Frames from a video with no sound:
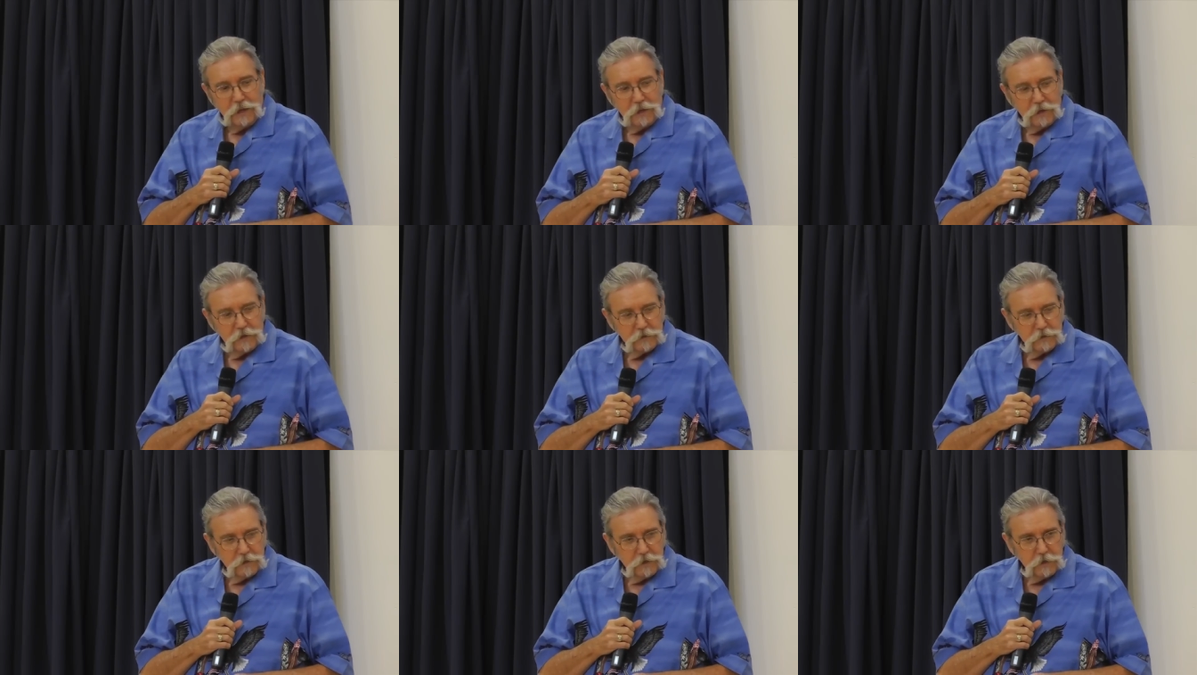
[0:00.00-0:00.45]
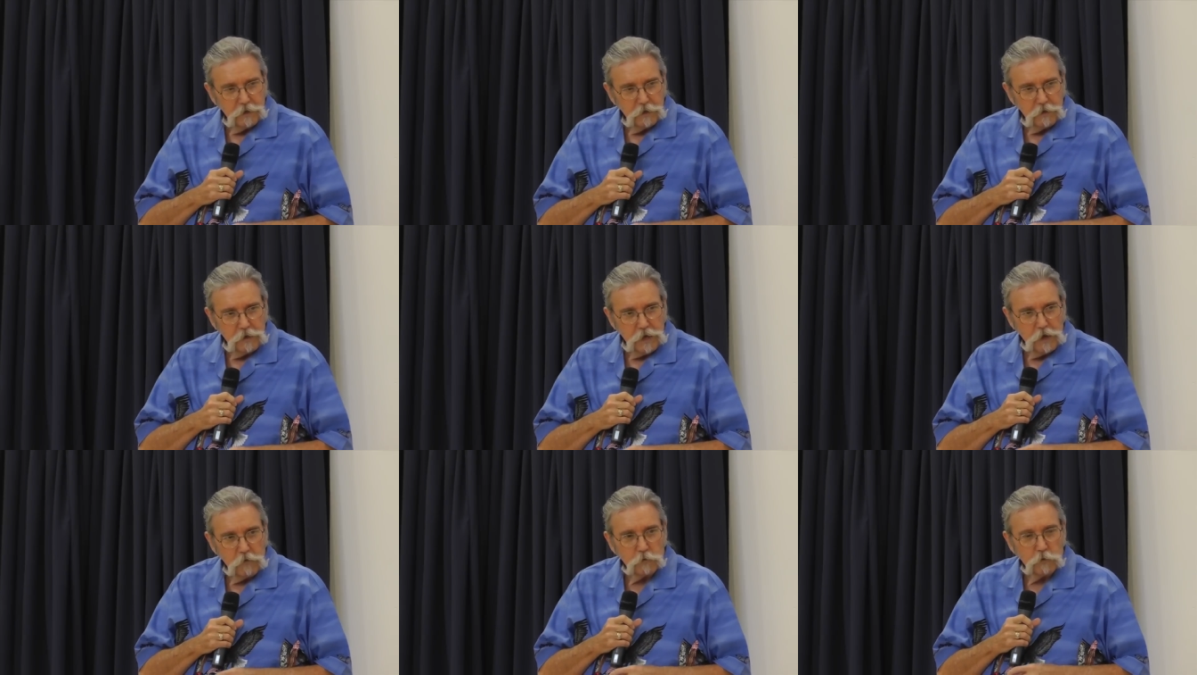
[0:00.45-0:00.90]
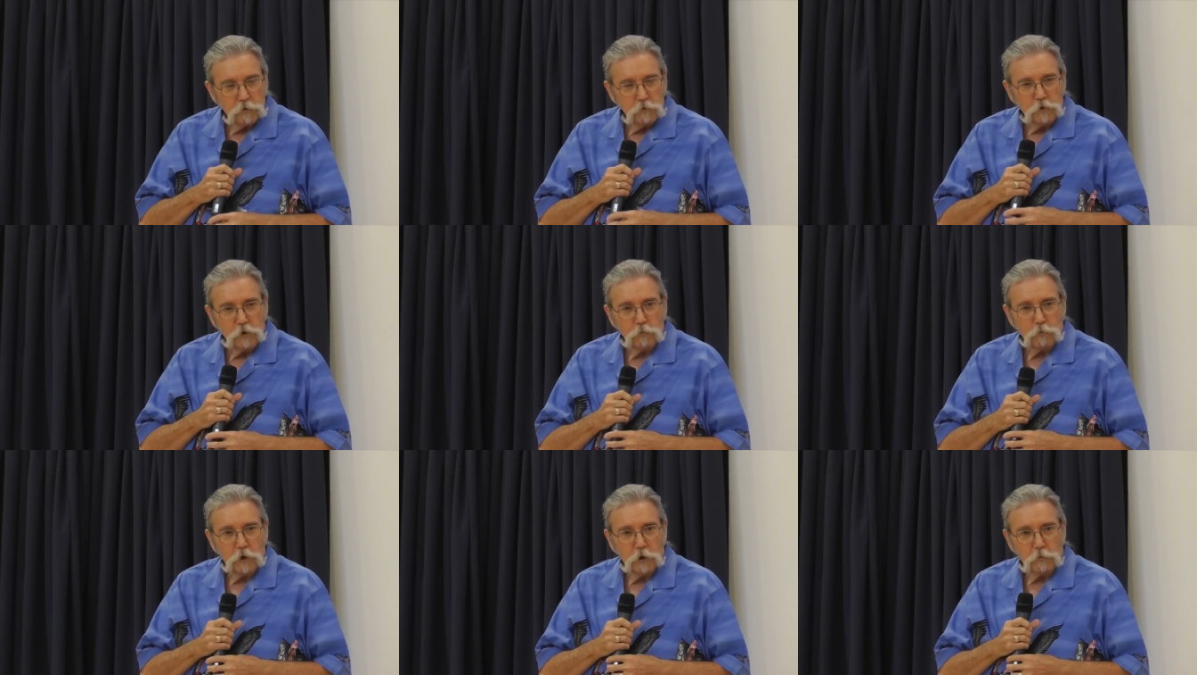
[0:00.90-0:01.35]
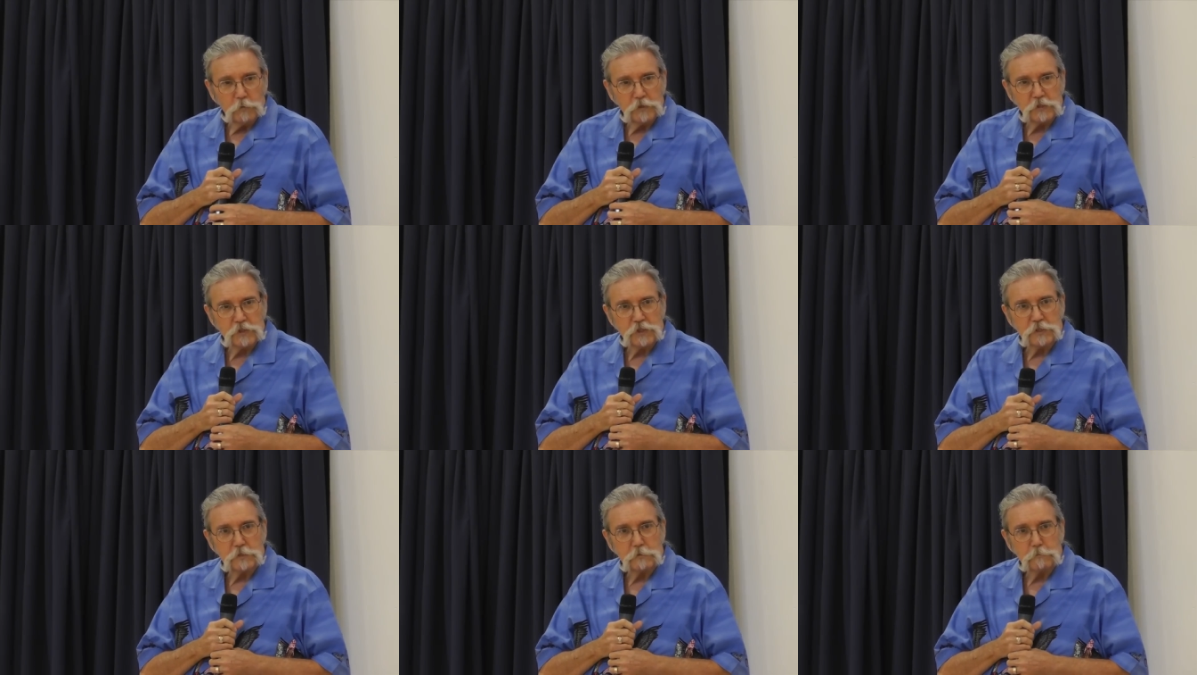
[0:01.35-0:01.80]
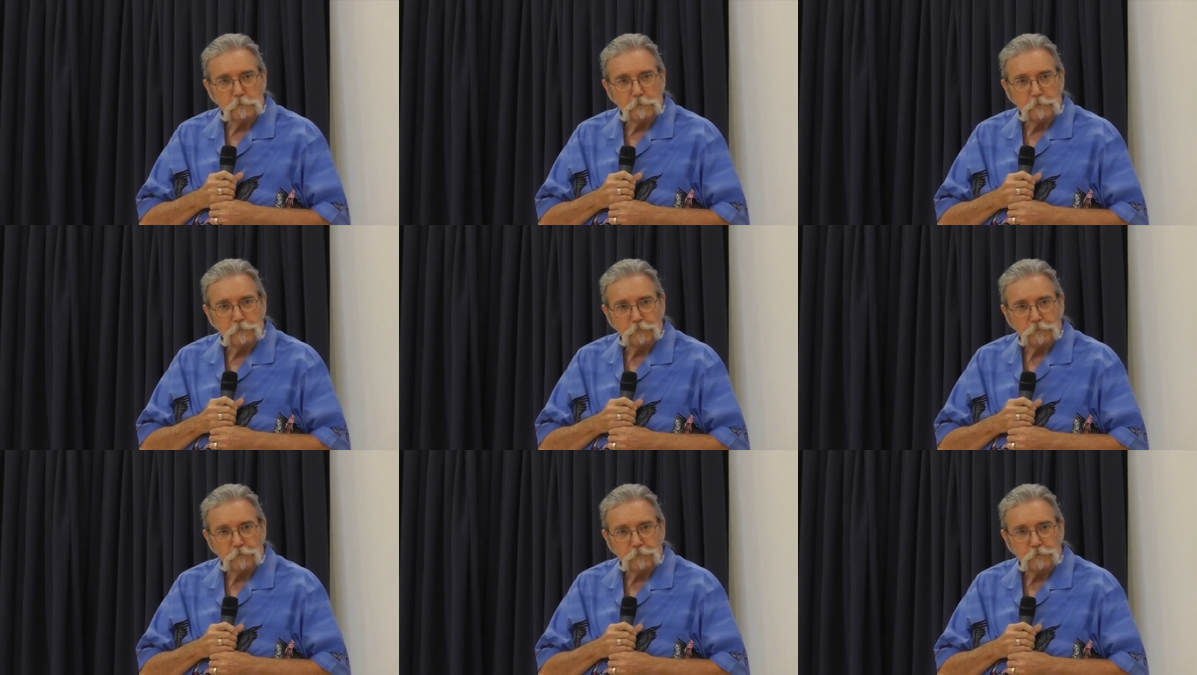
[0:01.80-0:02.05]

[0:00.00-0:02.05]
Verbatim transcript: And after a few moments,